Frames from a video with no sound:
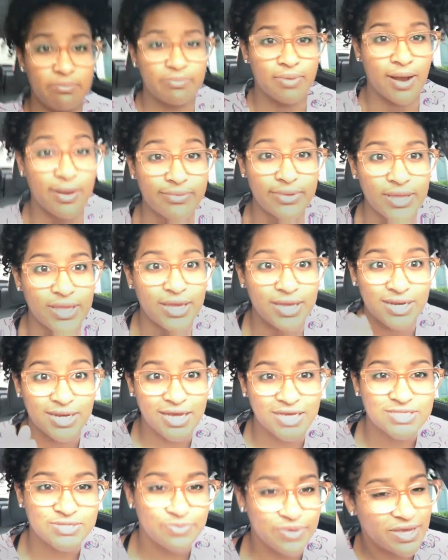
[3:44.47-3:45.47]
probably
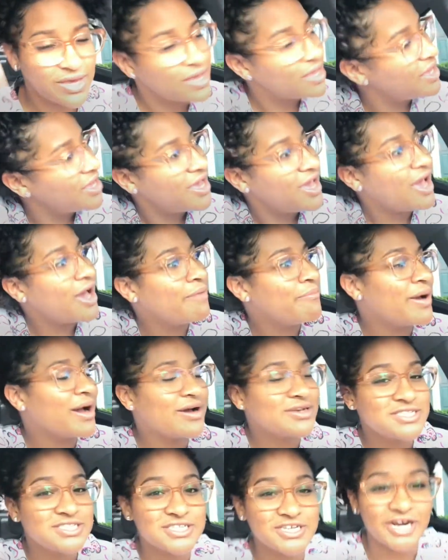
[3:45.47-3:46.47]
next week
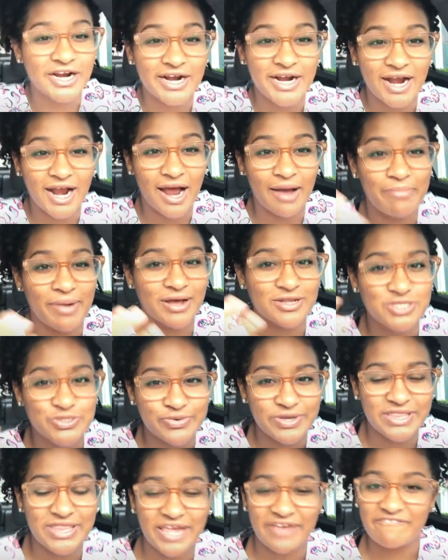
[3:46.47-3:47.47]
about
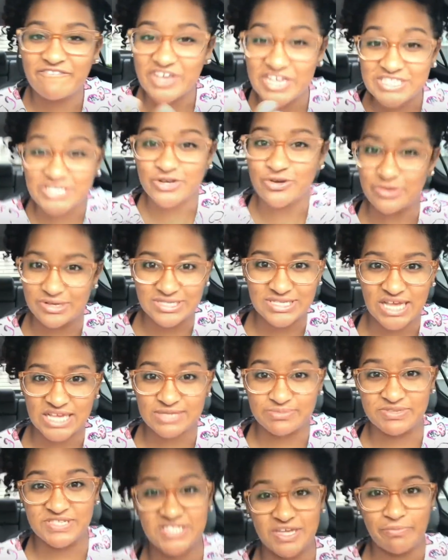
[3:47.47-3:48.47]
doing physical
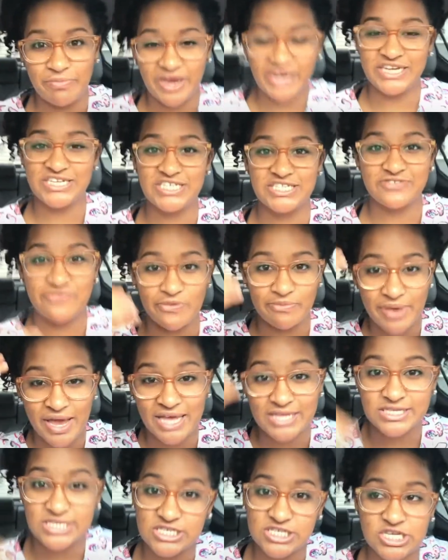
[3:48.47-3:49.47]
assessments on patients from
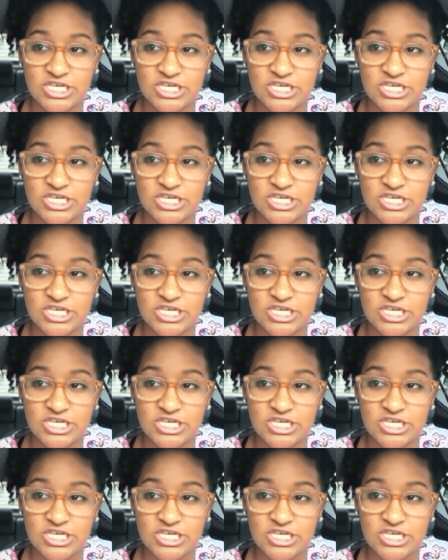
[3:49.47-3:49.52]
head to